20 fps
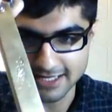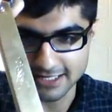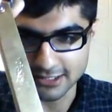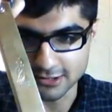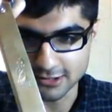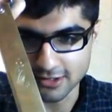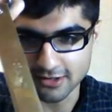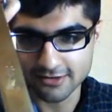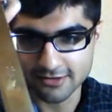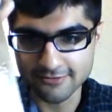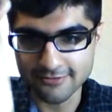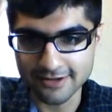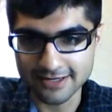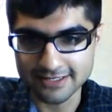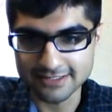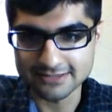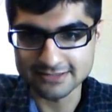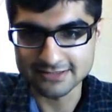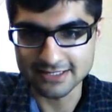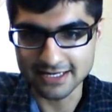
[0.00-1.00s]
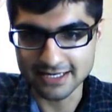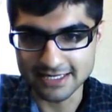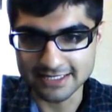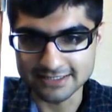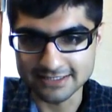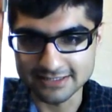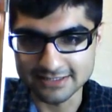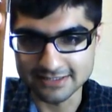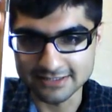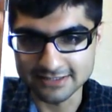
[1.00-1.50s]
like a lot of great
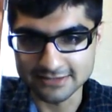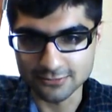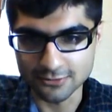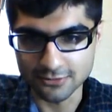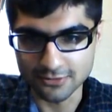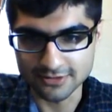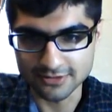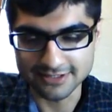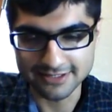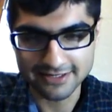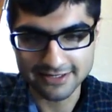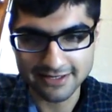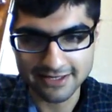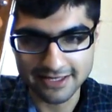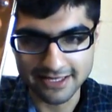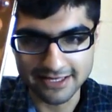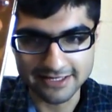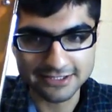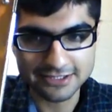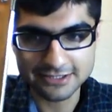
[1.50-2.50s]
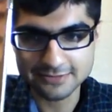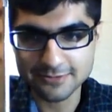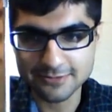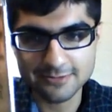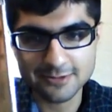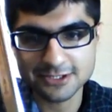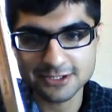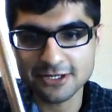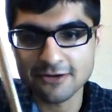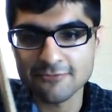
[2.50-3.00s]
designs in this world, it just
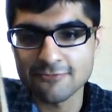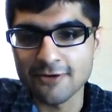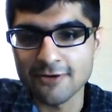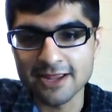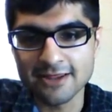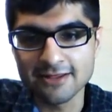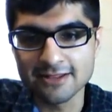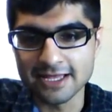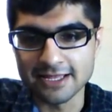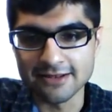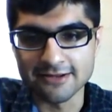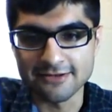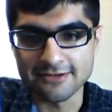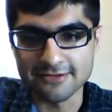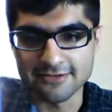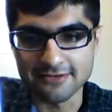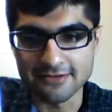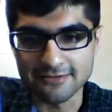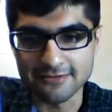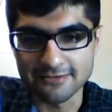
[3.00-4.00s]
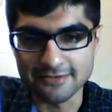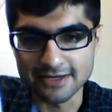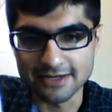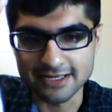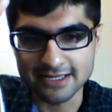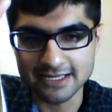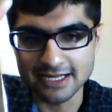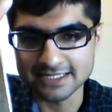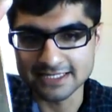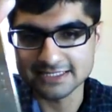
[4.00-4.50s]
pretty much got regulated
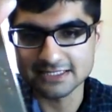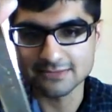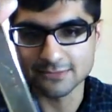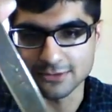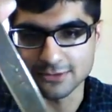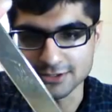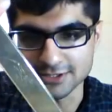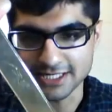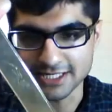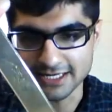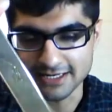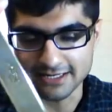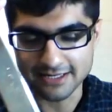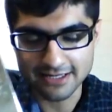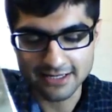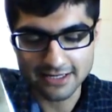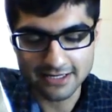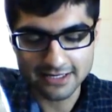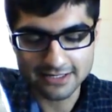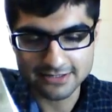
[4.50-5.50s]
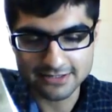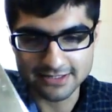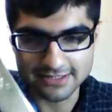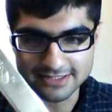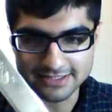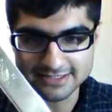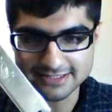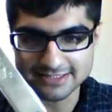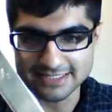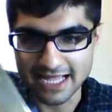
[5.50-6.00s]
to customers and to
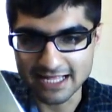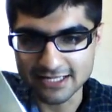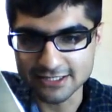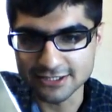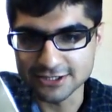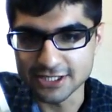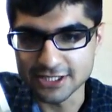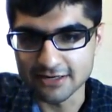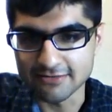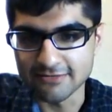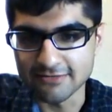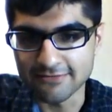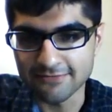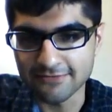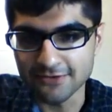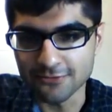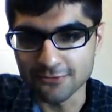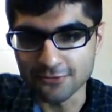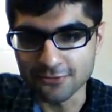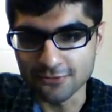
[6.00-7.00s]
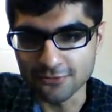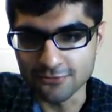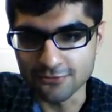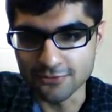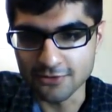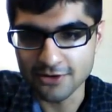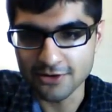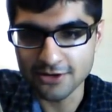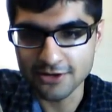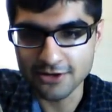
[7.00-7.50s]
the nostalgia of a few
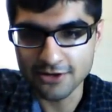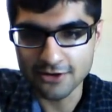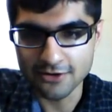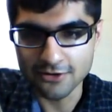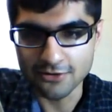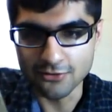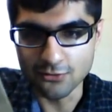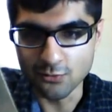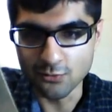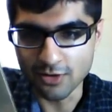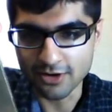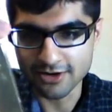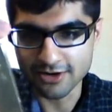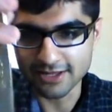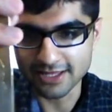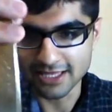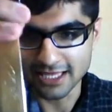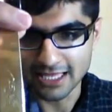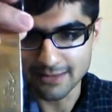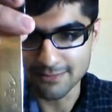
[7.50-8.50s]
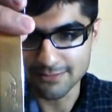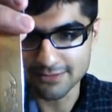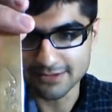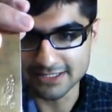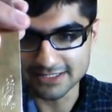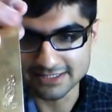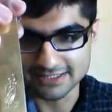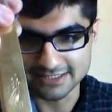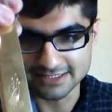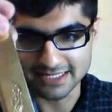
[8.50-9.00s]
who wanted to keep
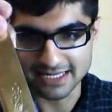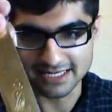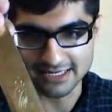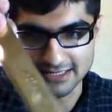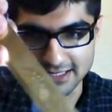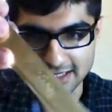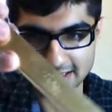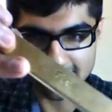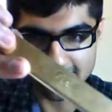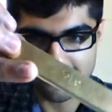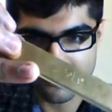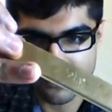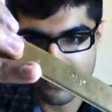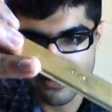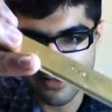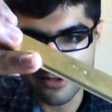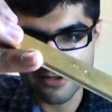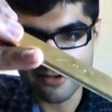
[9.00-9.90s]
this design alive.